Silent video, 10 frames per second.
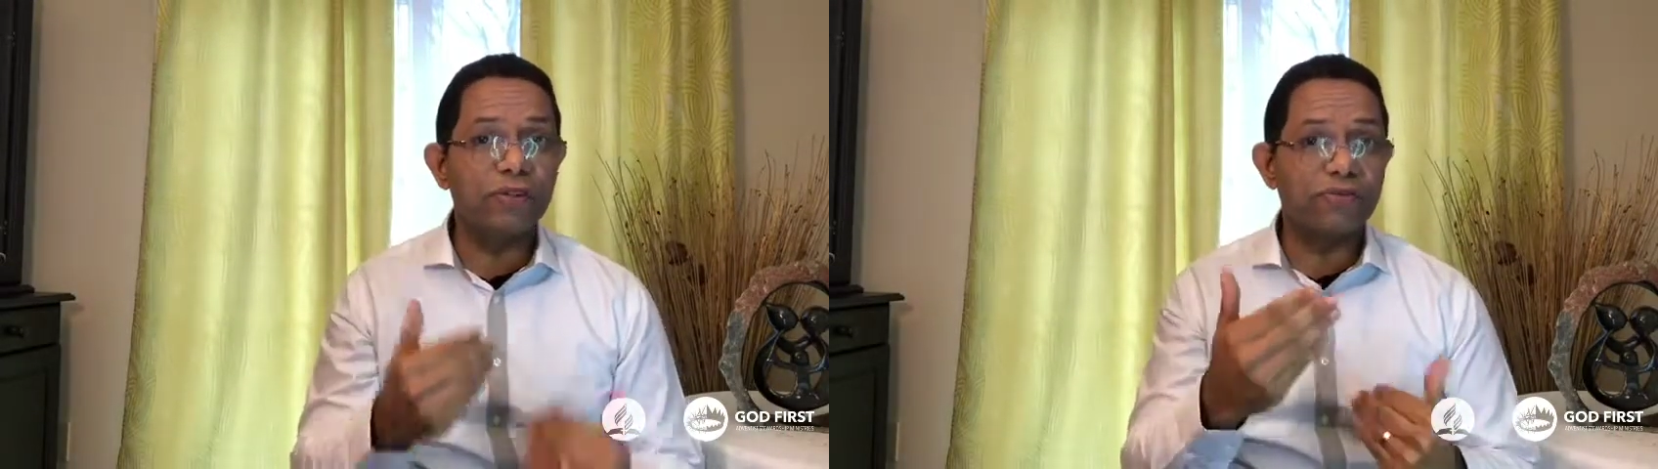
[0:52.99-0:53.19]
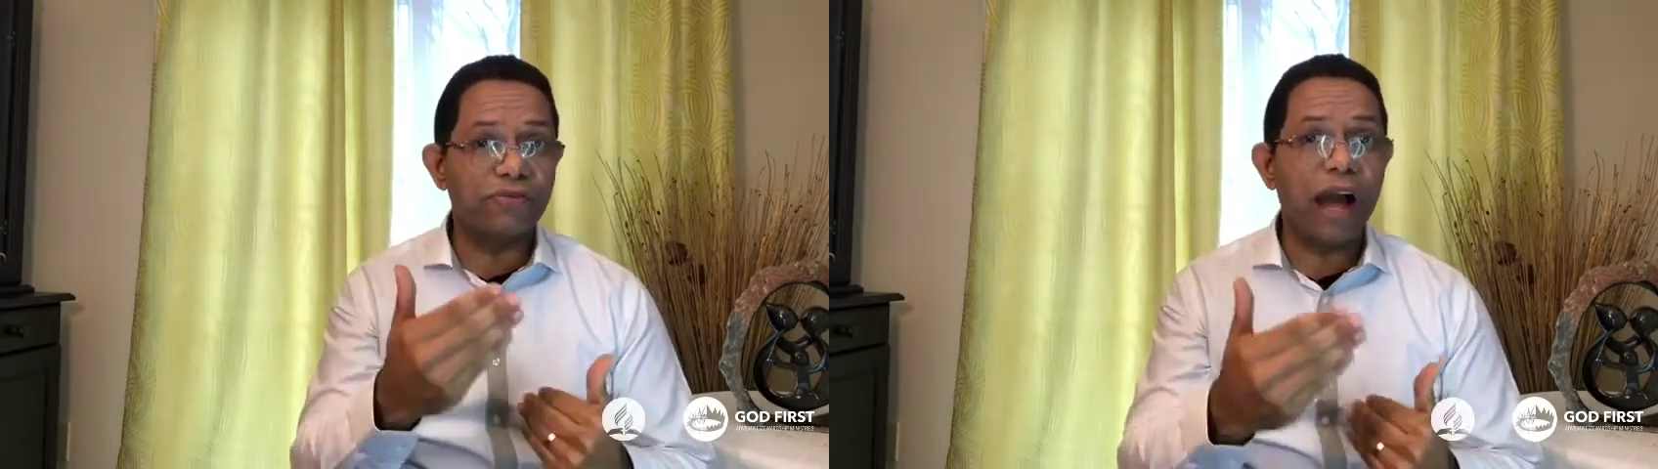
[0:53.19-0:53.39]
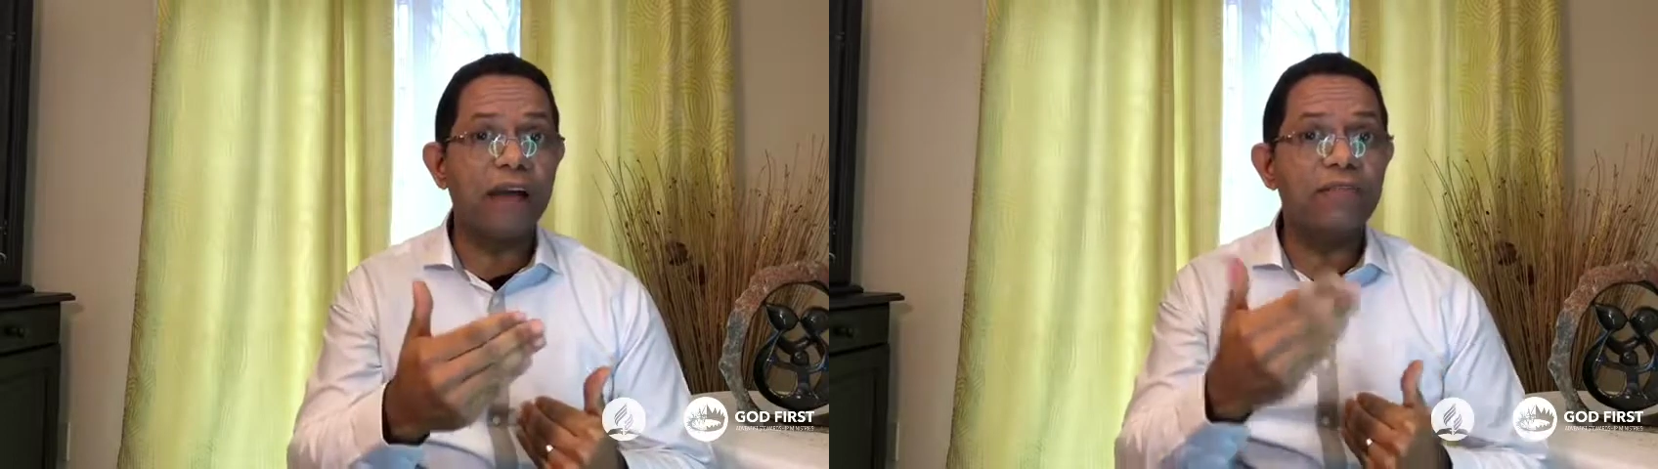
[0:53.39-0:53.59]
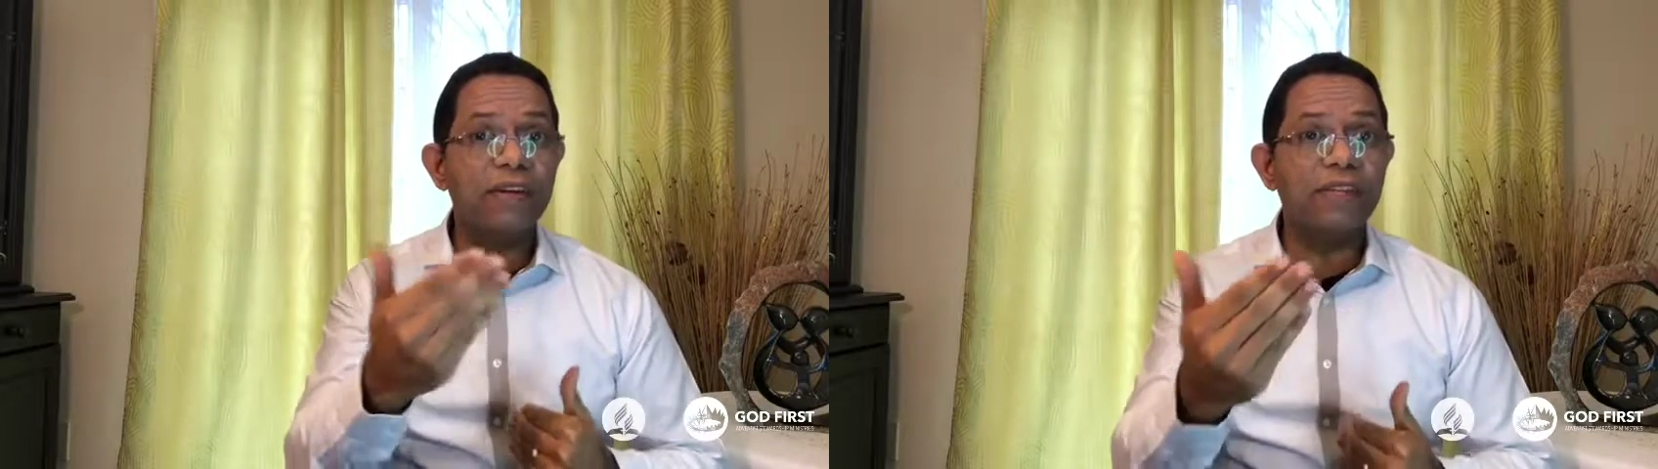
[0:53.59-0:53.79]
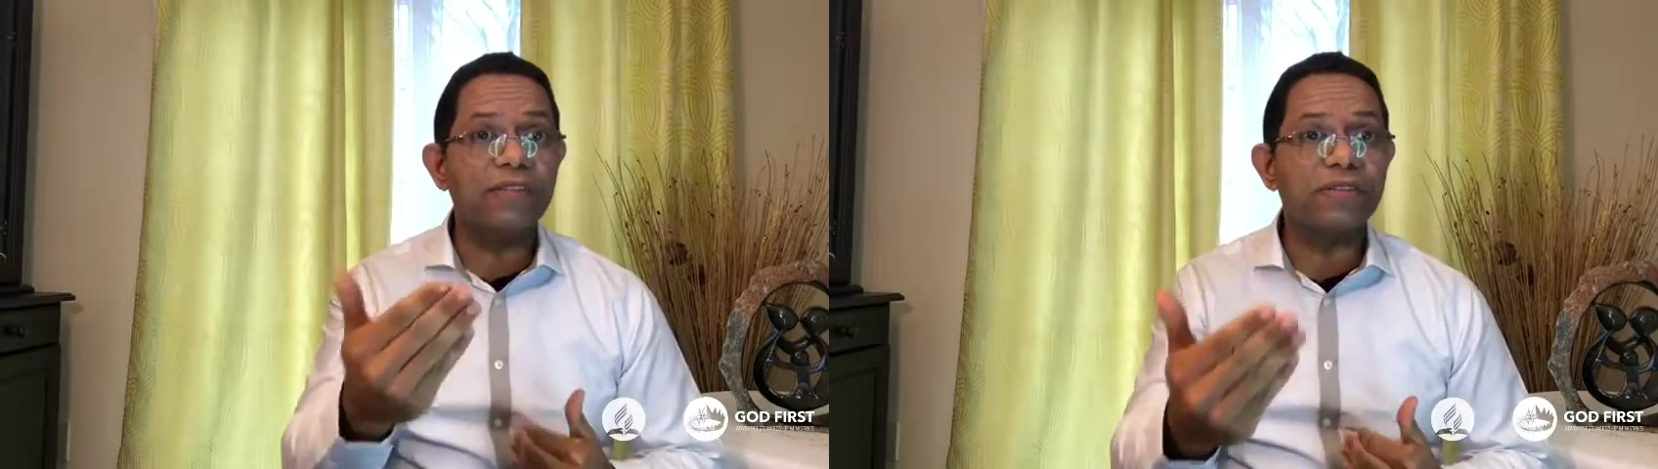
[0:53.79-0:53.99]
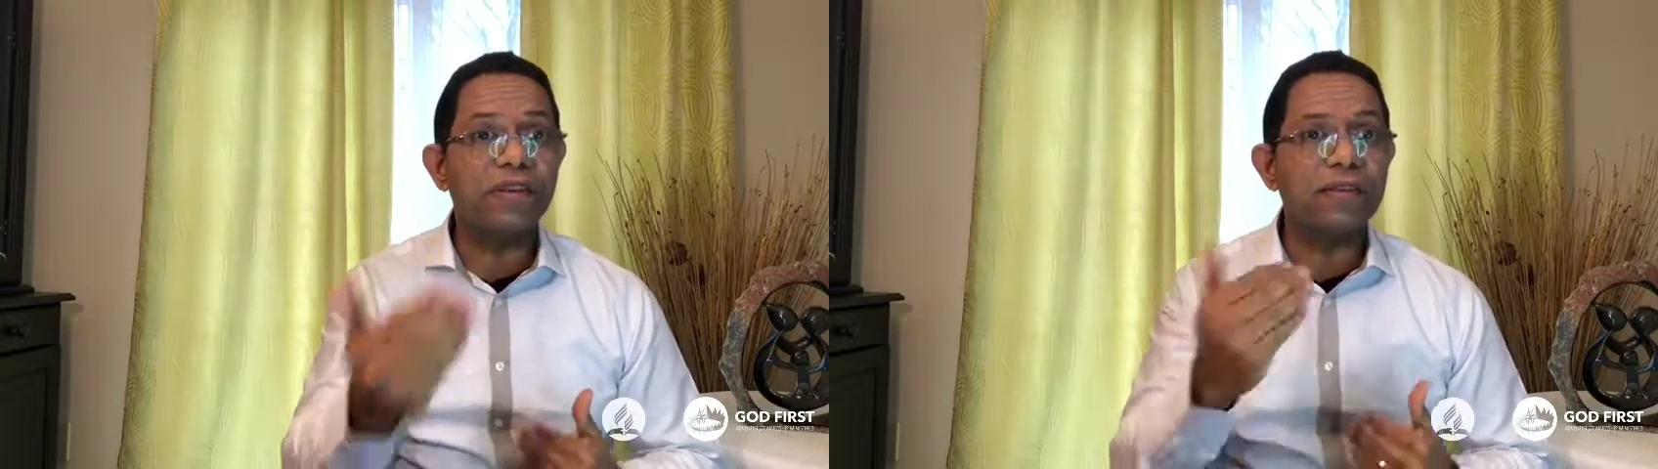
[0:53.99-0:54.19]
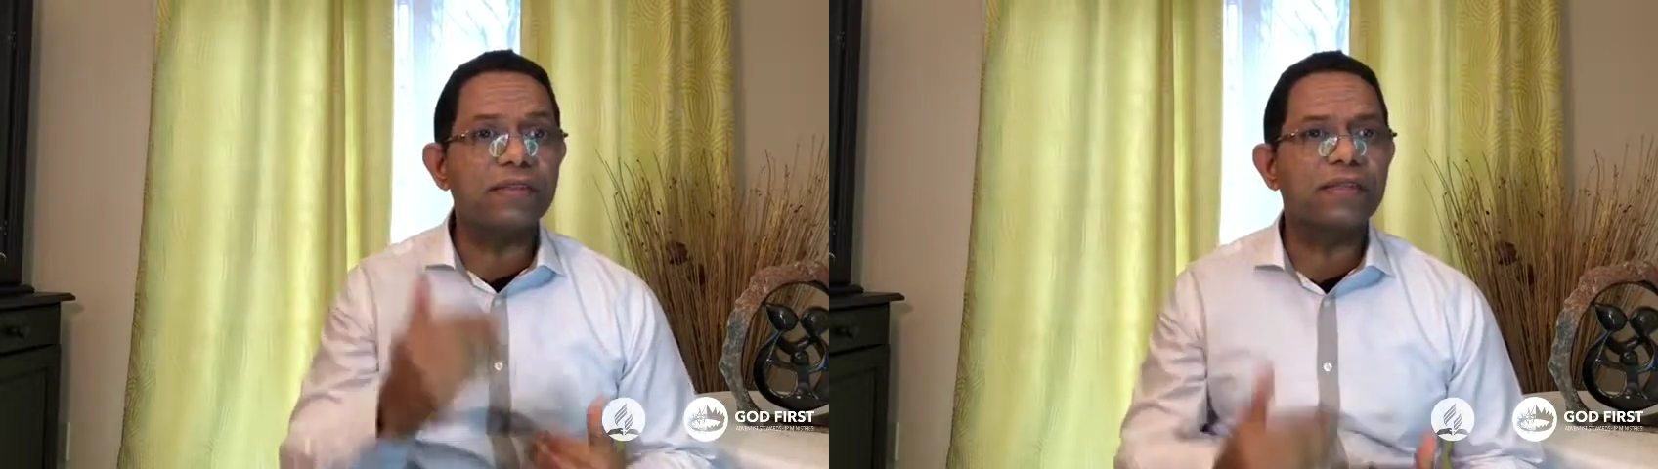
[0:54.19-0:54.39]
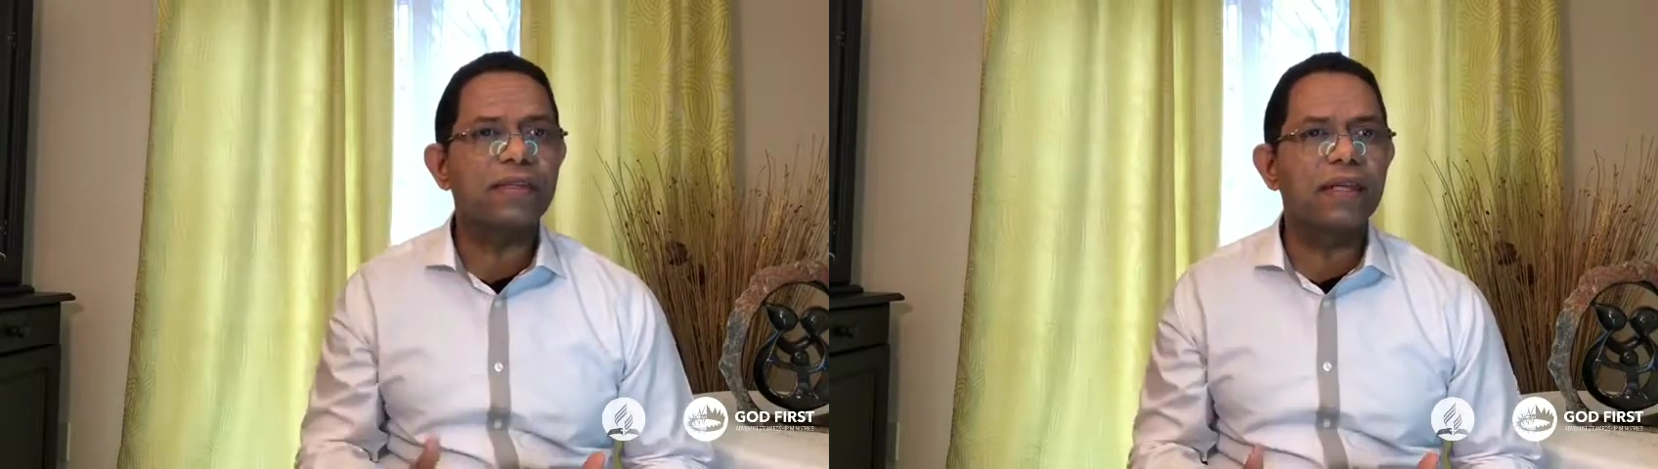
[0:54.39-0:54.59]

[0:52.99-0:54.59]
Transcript: 5 and 6